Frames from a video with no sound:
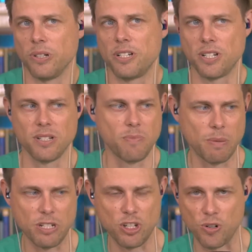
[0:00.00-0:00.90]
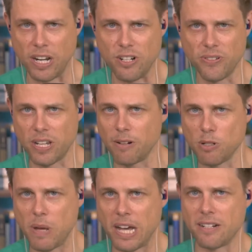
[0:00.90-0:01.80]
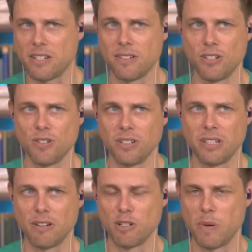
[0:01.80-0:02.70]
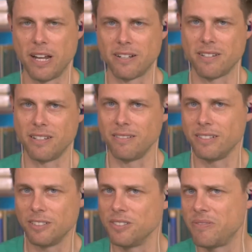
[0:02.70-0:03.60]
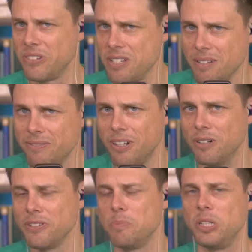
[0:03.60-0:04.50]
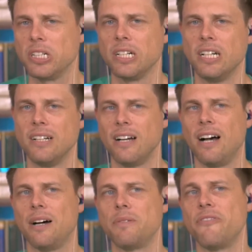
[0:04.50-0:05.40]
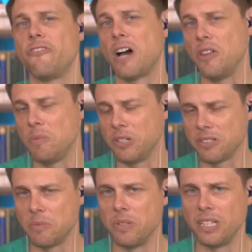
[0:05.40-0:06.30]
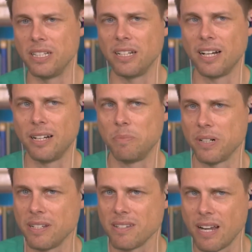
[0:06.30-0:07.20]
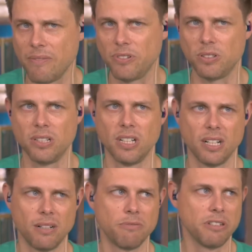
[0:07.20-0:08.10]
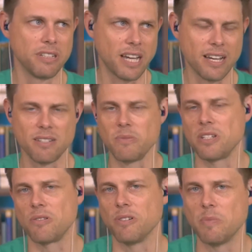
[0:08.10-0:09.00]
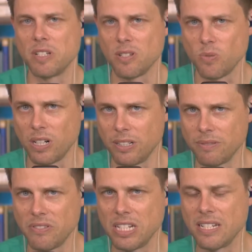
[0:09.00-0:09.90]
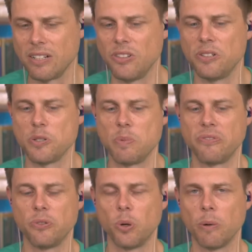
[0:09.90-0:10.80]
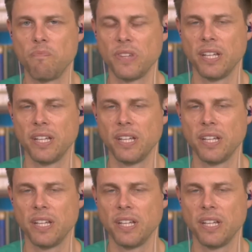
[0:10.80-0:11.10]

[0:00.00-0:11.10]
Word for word: which is maybe strange for charismatics because usually charismatics get a little defensive over the book. Uh, we found the book to be uh, pretty insightful. We had some disagreements as well, and we detailed those before.